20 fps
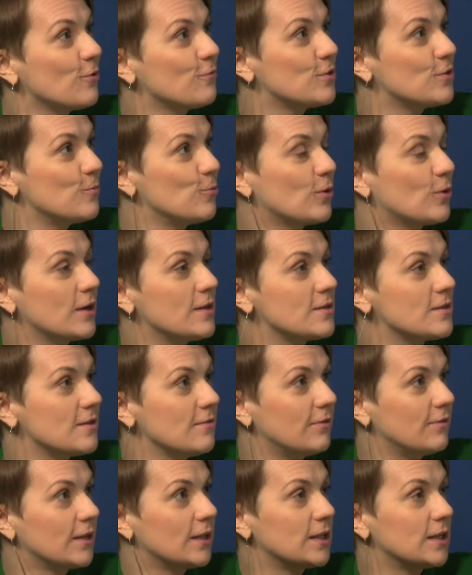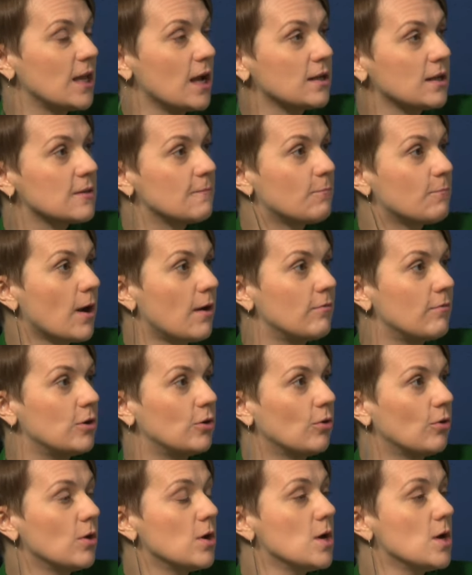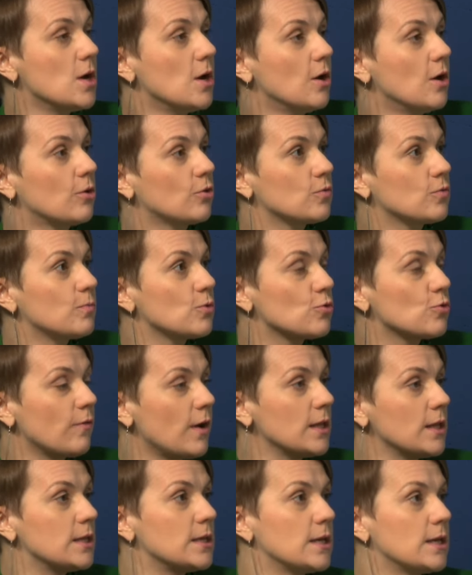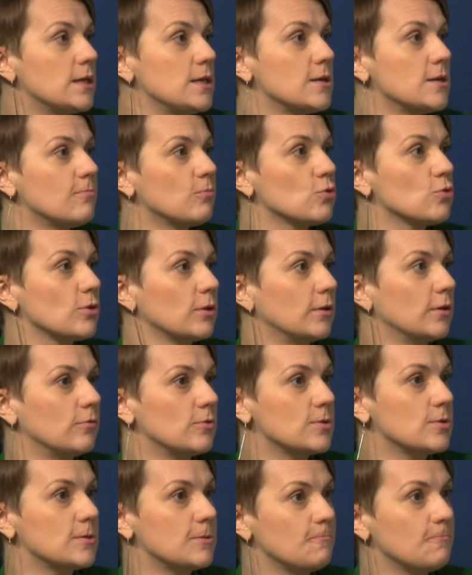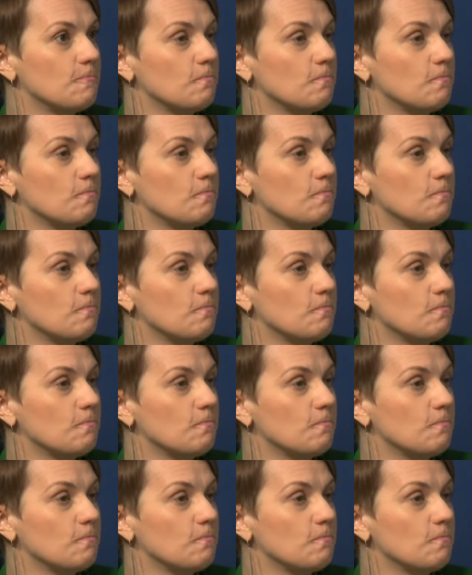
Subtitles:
the biggest companies, that is not Ukrainian solution. How do we